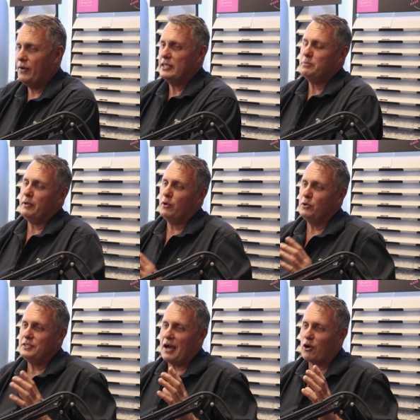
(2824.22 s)
it's
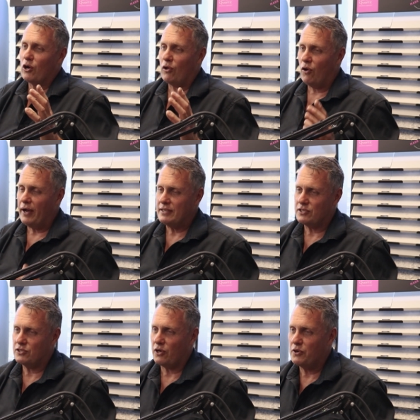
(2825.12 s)
because our
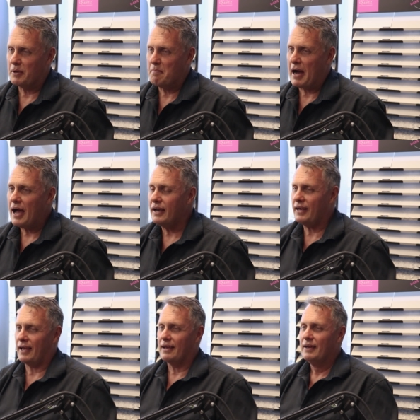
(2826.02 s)
clients are so
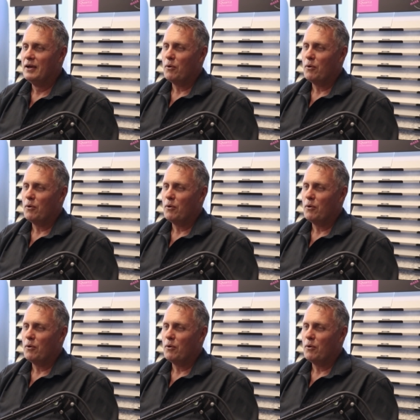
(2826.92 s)
demanding.